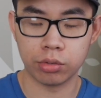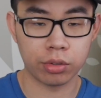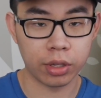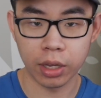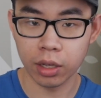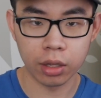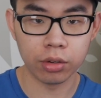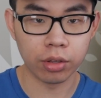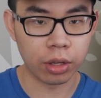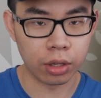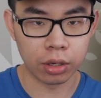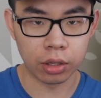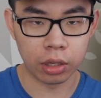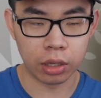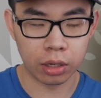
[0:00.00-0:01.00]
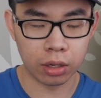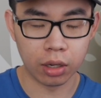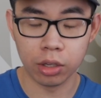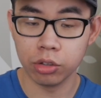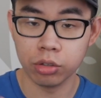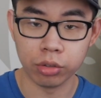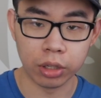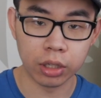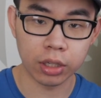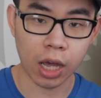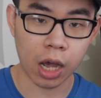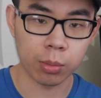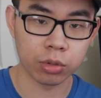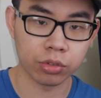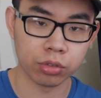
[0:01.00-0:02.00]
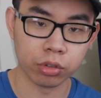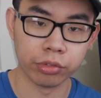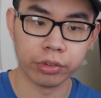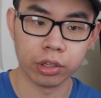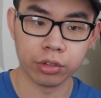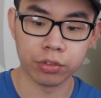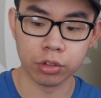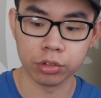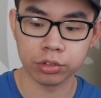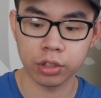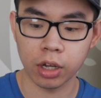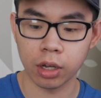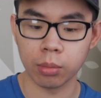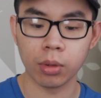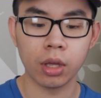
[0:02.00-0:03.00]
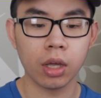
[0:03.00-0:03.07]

get into, in, into e-commerce for the very first time.